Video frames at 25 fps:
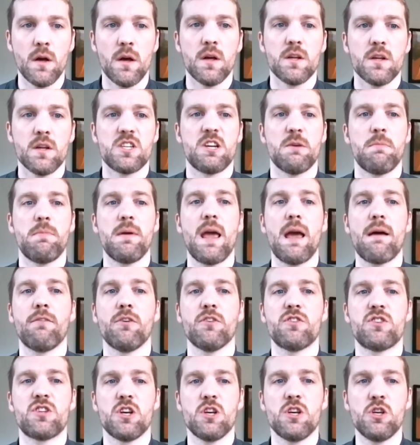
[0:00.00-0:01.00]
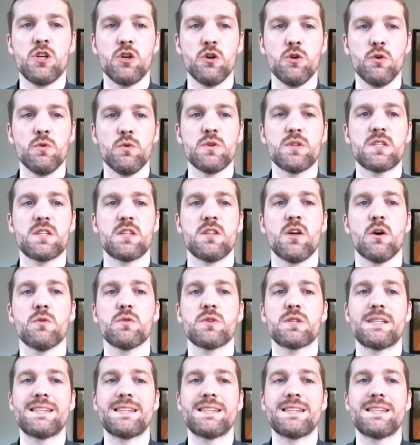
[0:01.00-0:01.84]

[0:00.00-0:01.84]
to be able to use those